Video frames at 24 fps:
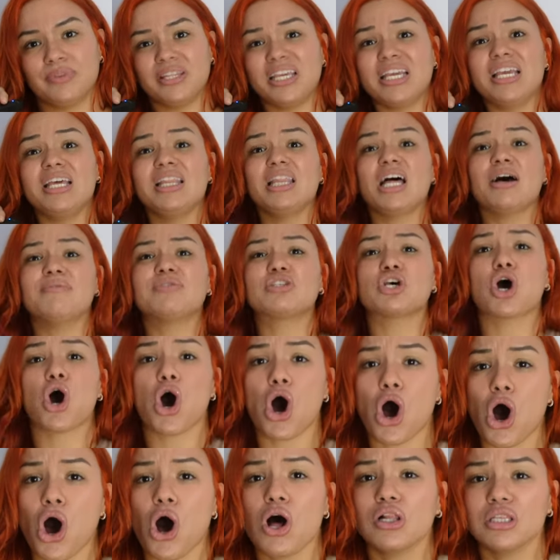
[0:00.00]
He loves
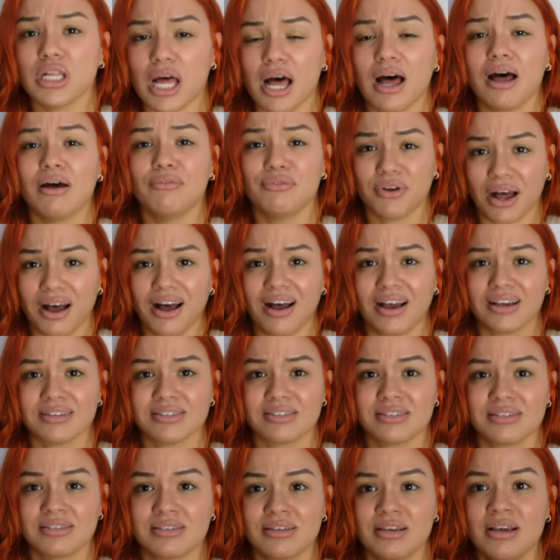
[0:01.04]
all of
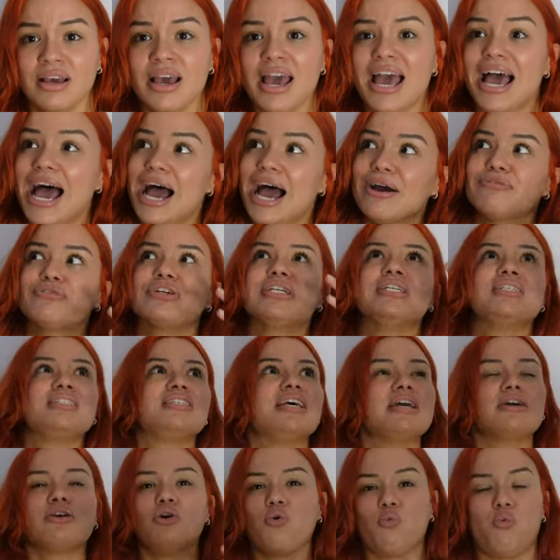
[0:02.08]
us, every
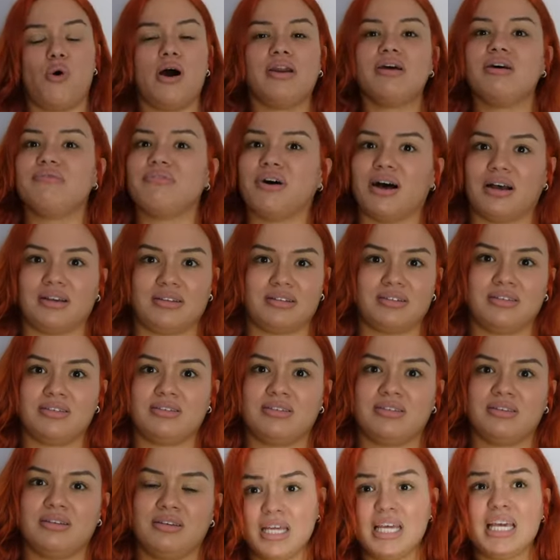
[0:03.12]
single one of
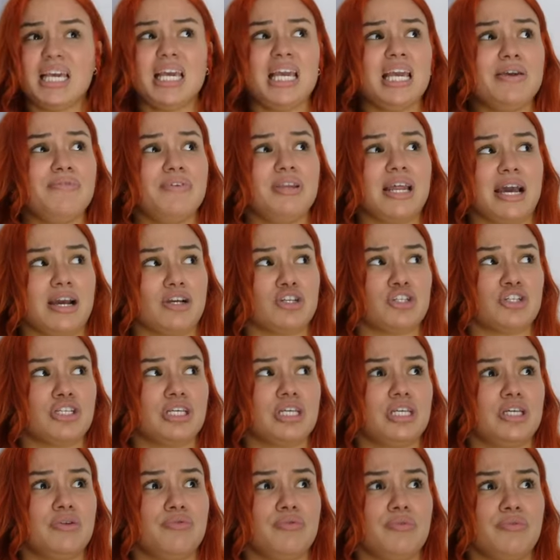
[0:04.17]
us. He even
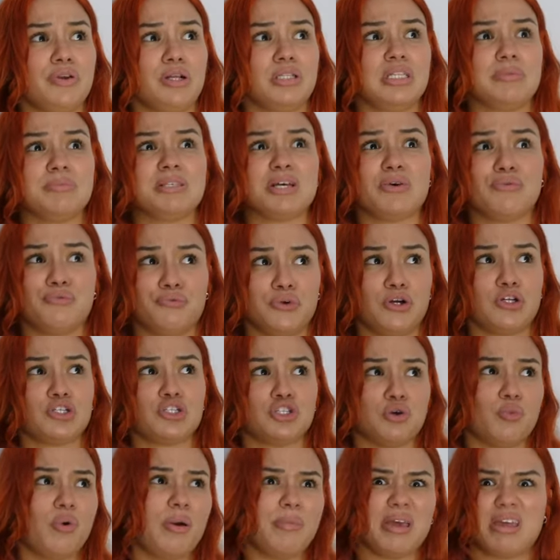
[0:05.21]
actually revealed himself first
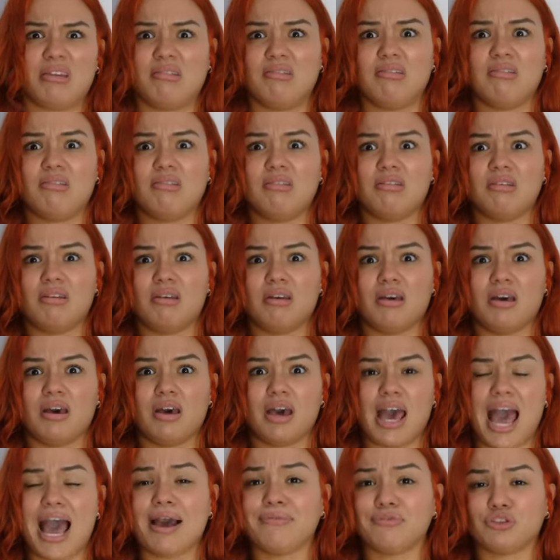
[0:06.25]
to women
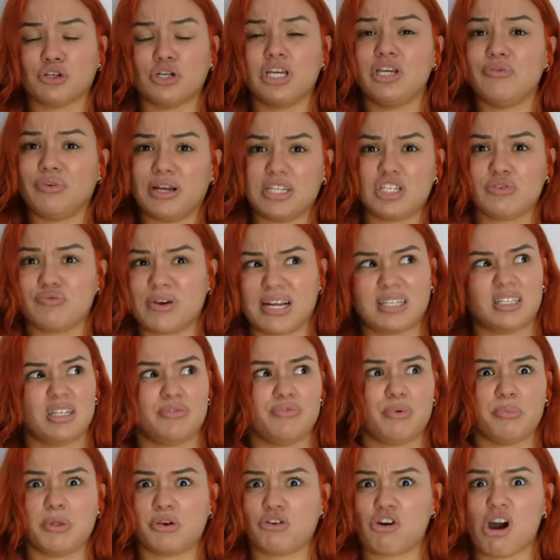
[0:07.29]
after he resurrected
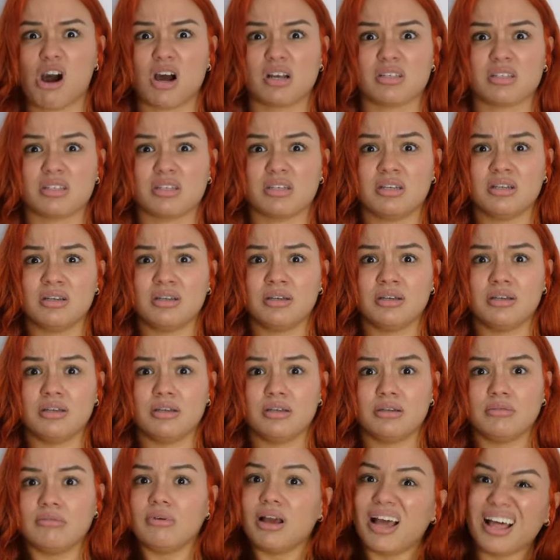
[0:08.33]
from the cross.
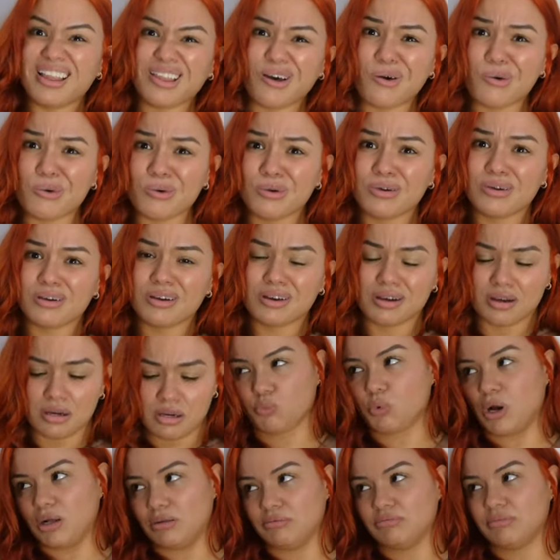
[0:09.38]
Hello?
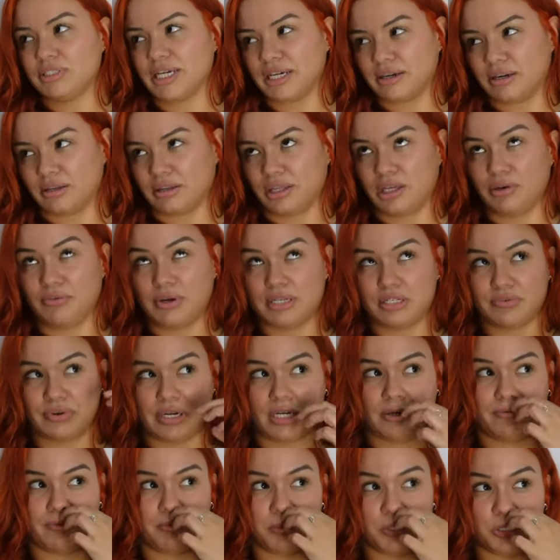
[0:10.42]
Well, technically, he
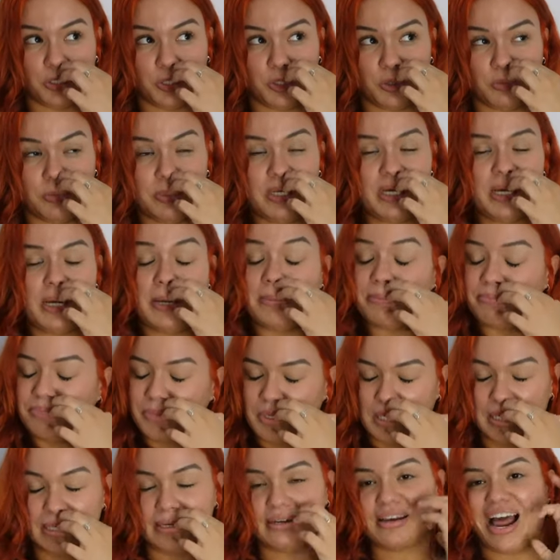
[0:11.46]
resurrected from the tomb.
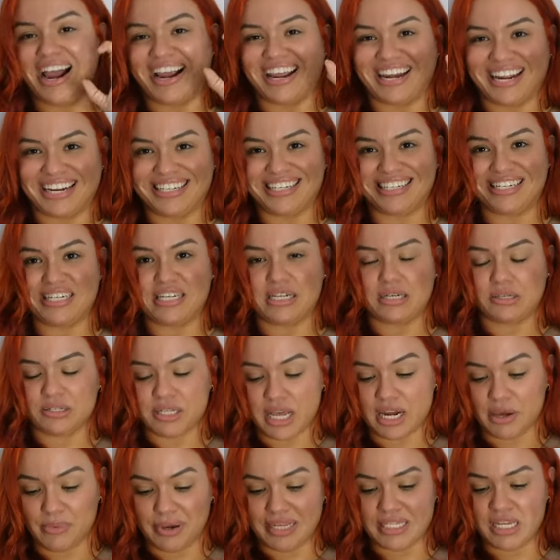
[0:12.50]
Not getting into details.
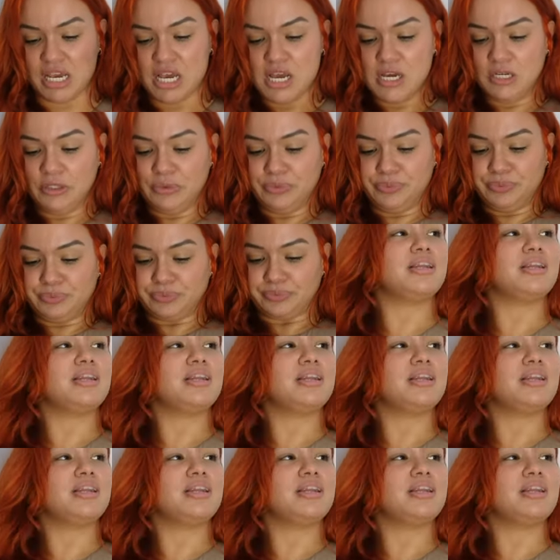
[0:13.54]
Anyways,